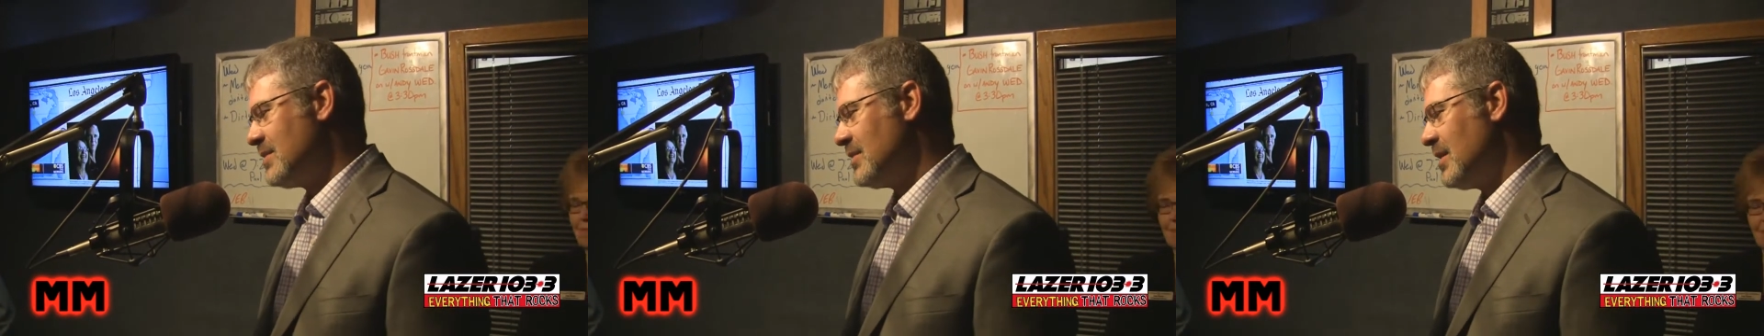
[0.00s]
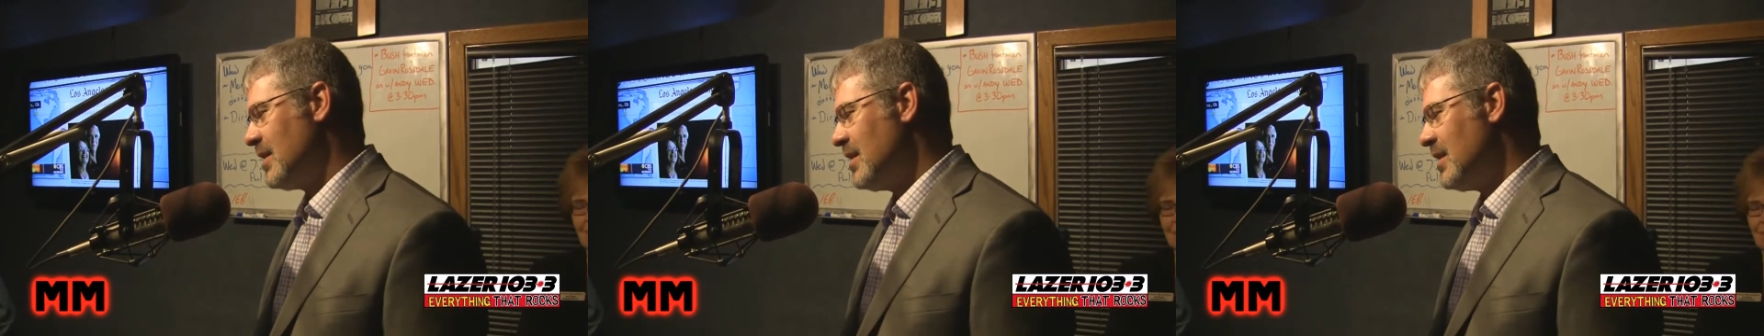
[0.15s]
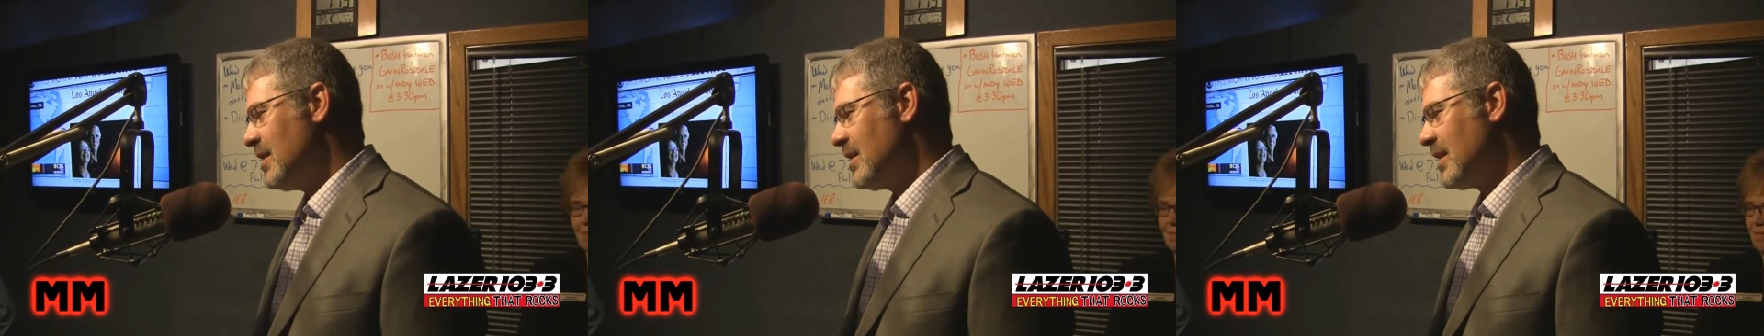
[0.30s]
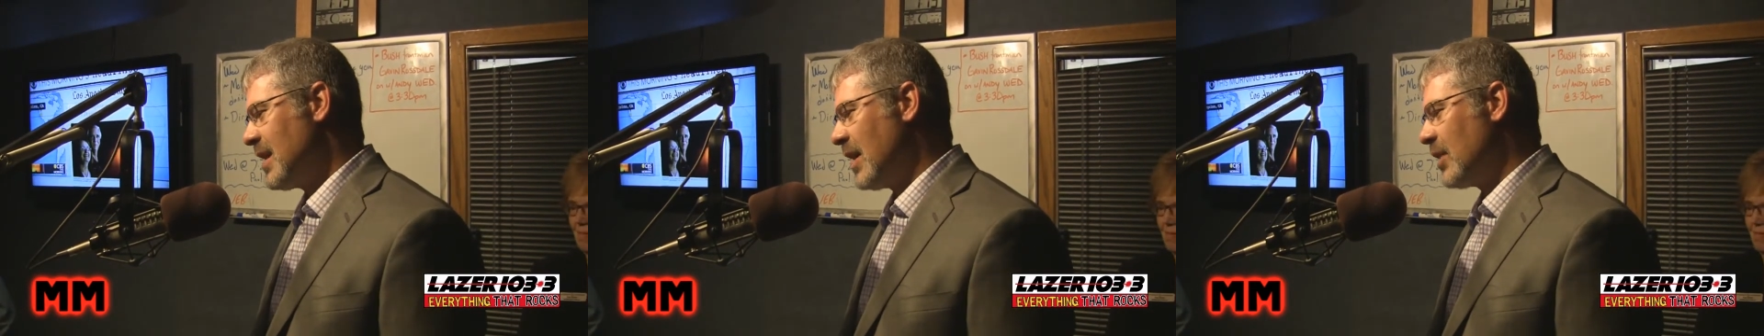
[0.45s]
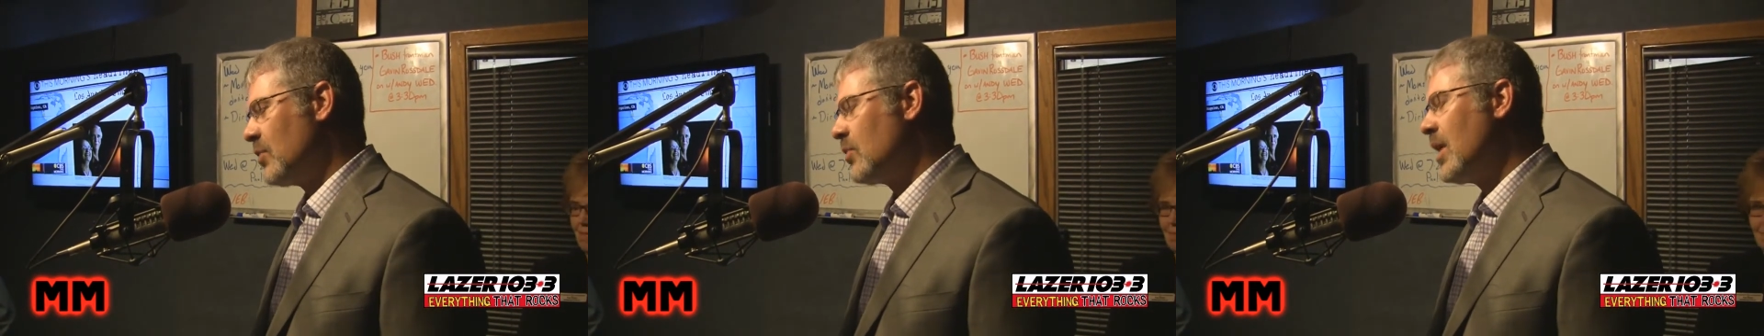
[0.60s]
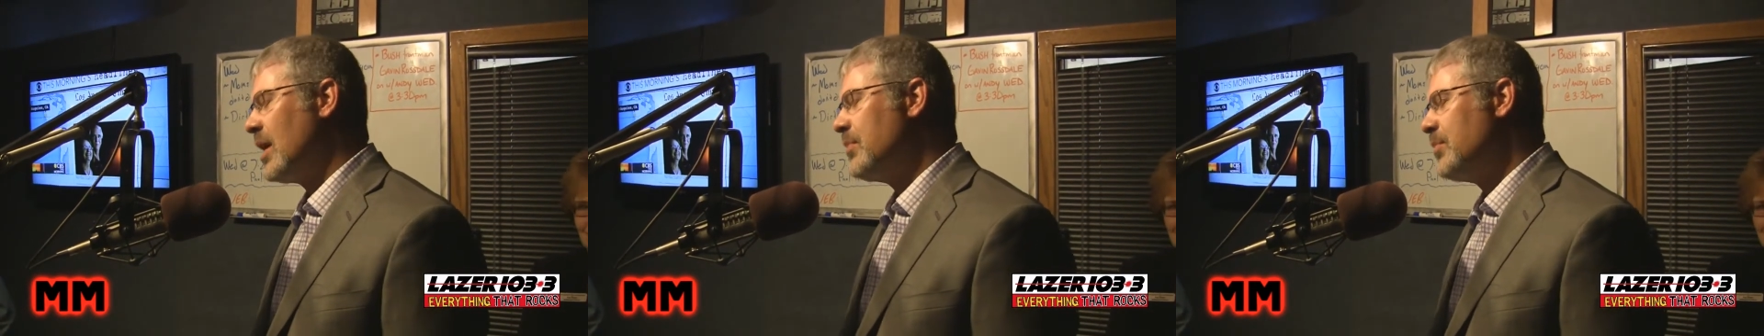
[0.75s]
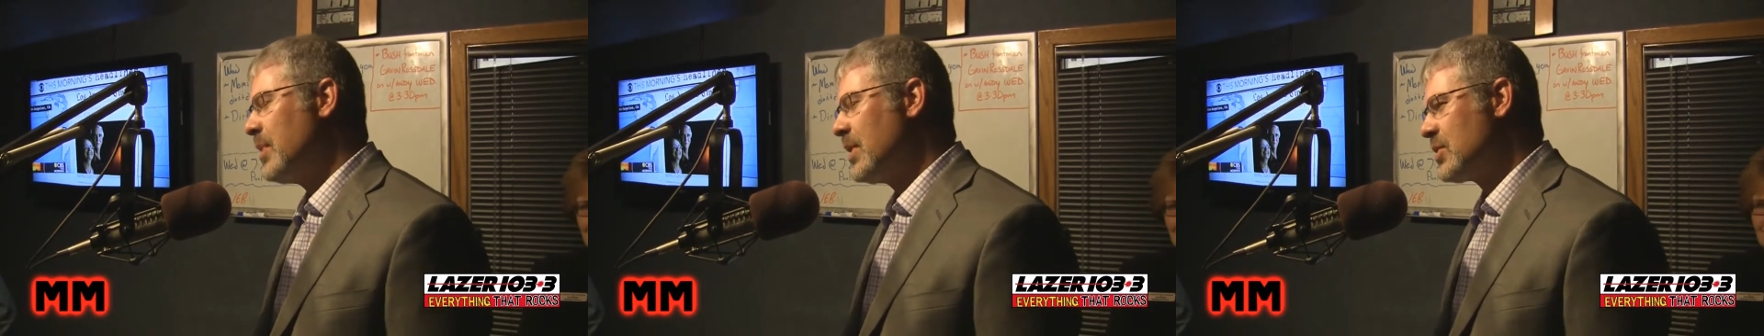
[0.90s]
and got
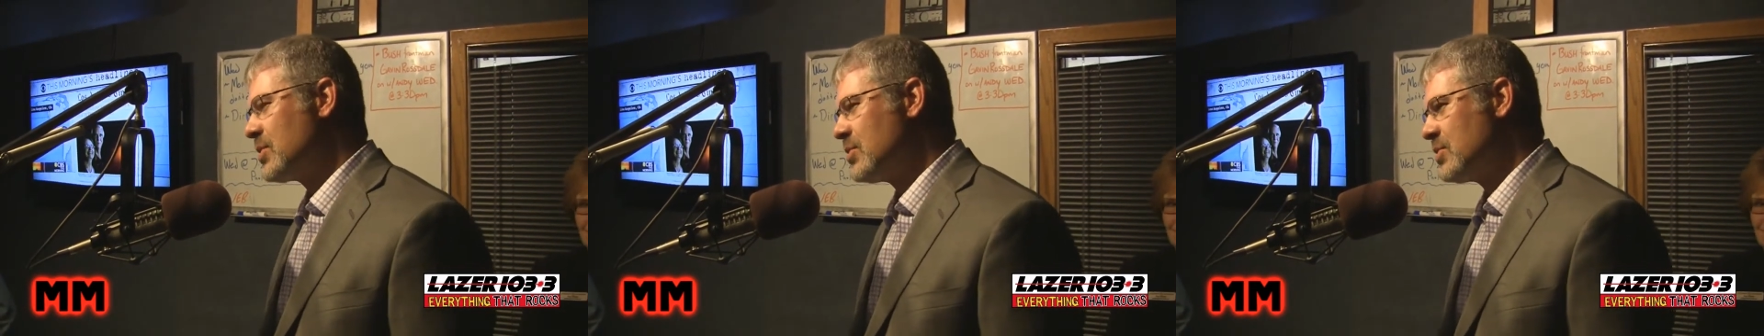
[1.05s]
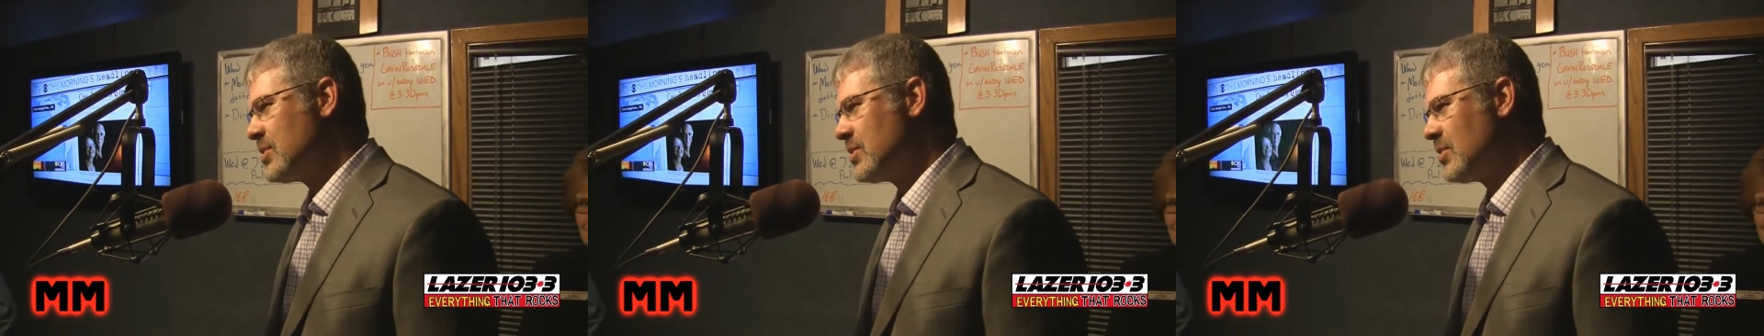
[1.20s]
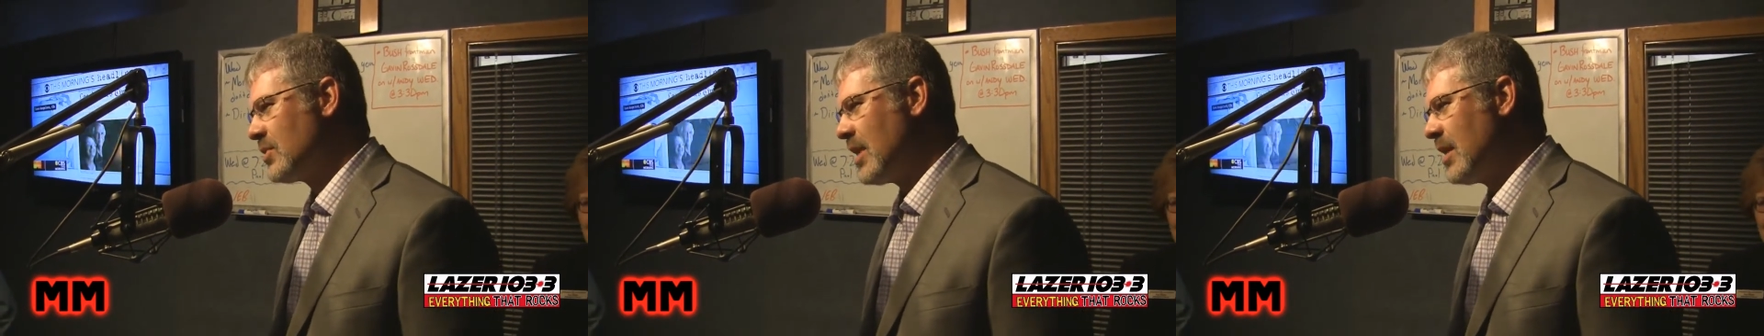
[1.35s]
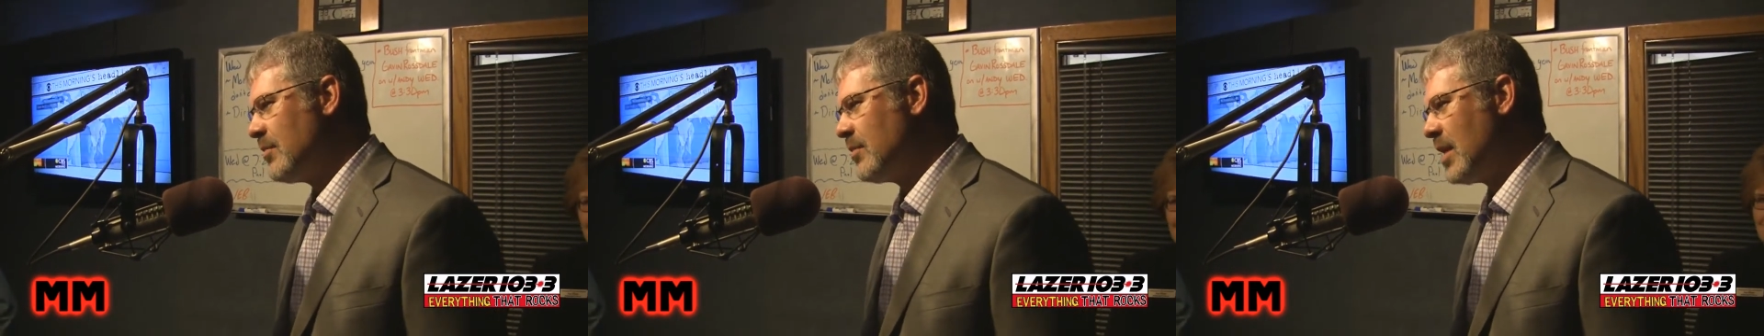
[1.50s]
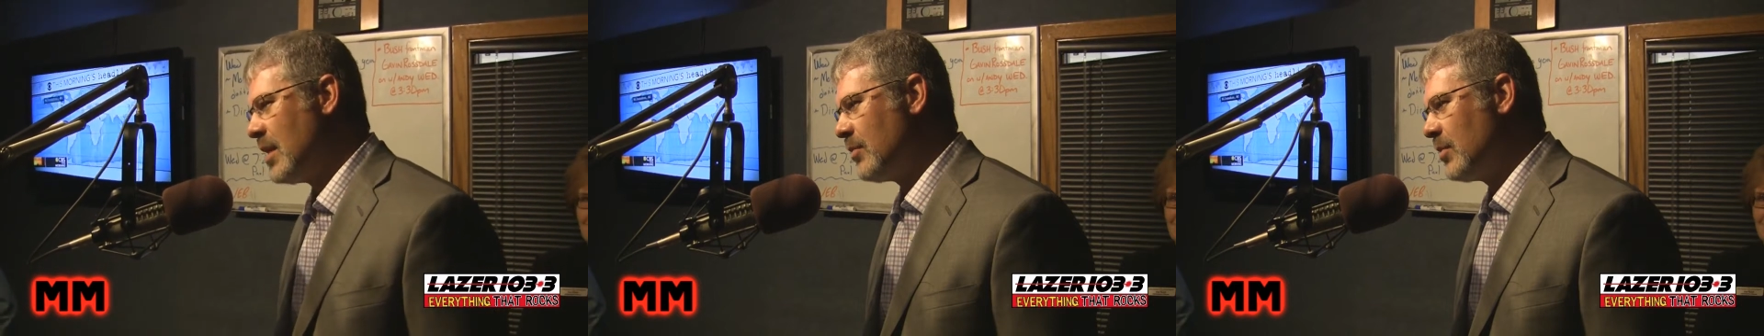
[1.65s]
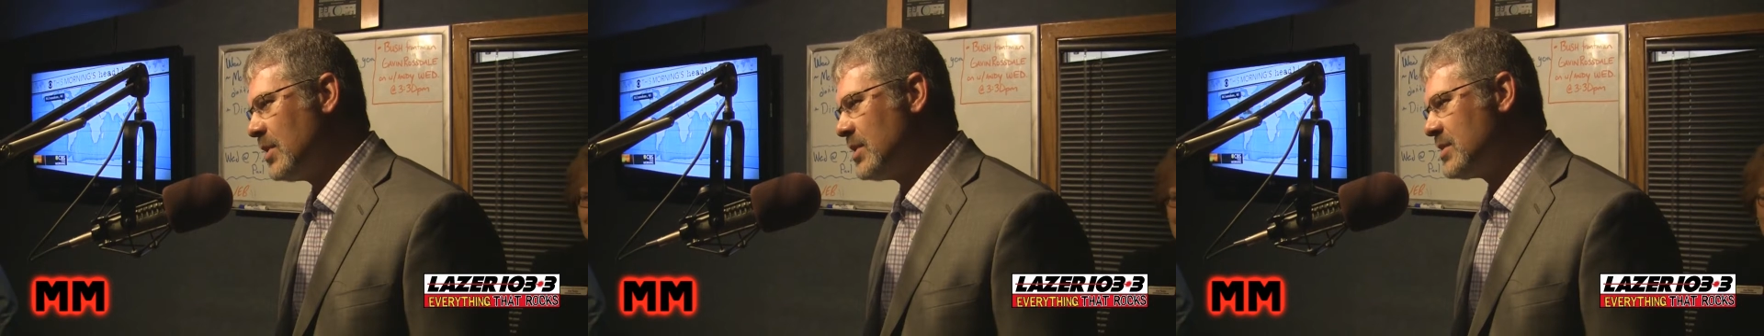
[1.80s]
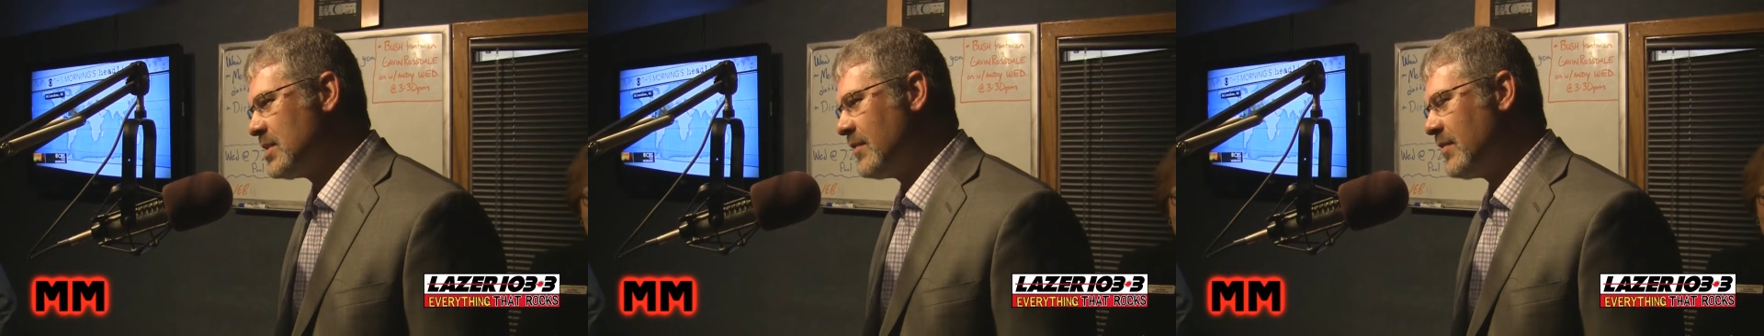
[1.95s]
great pictures and great
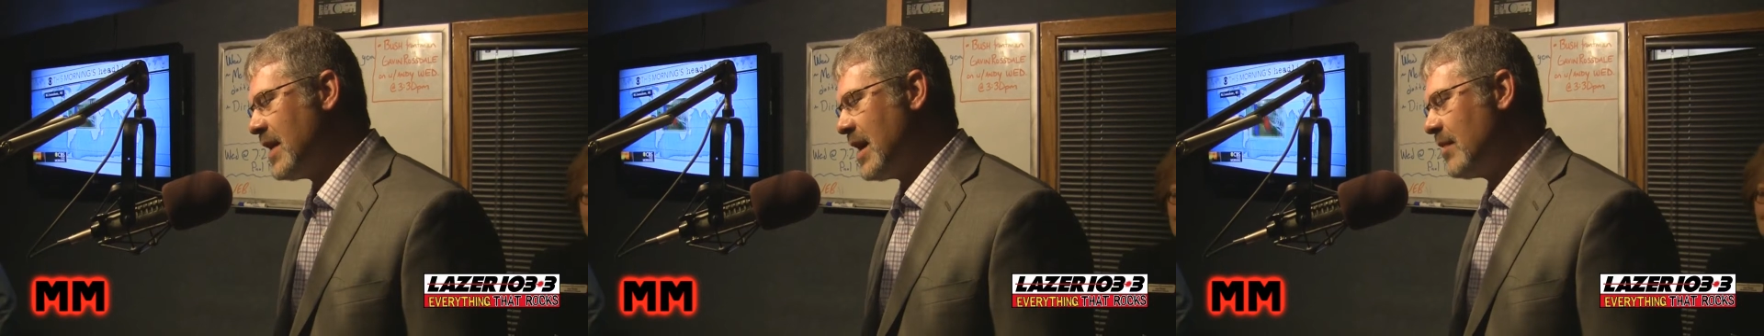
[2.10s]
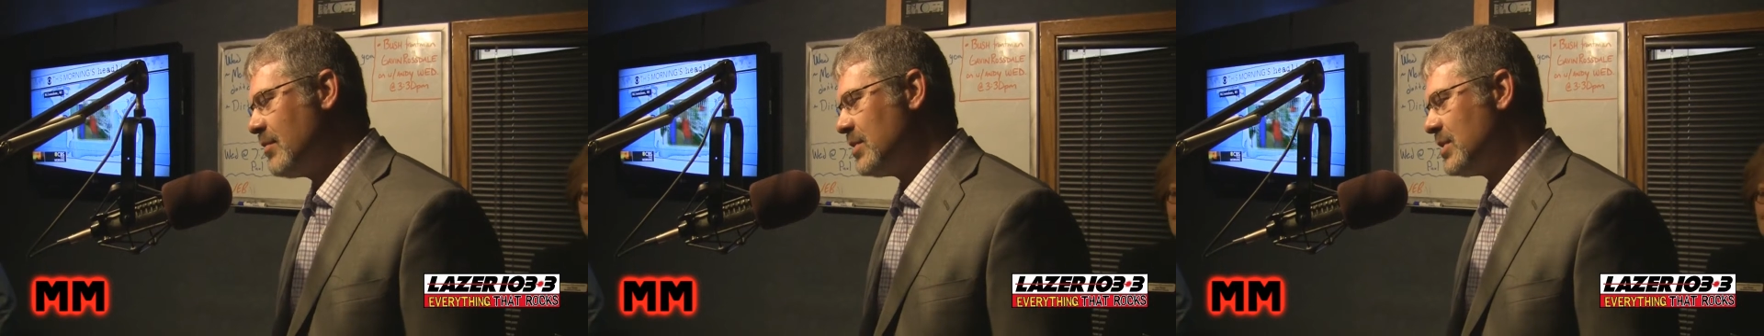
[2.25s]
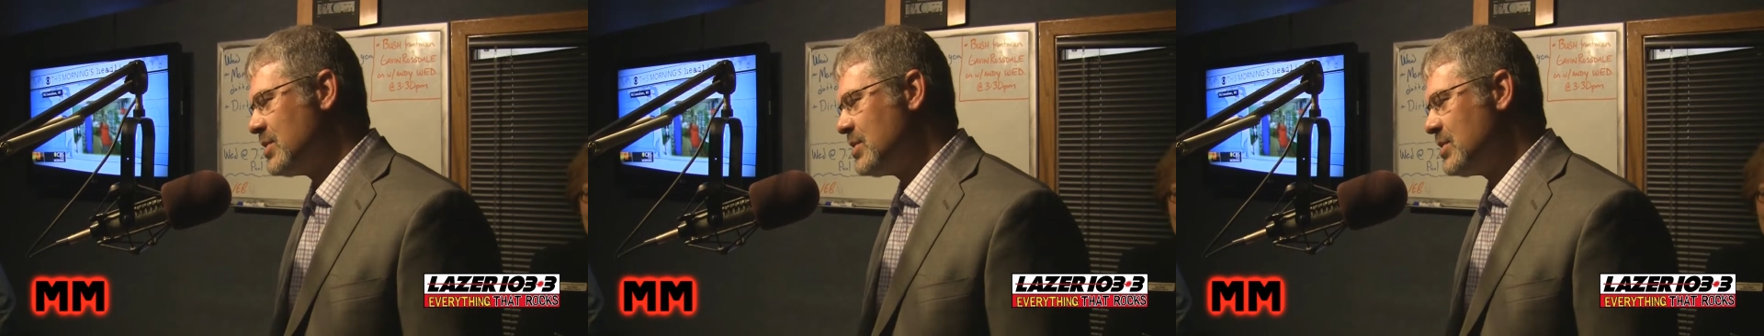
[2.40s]
memories of that.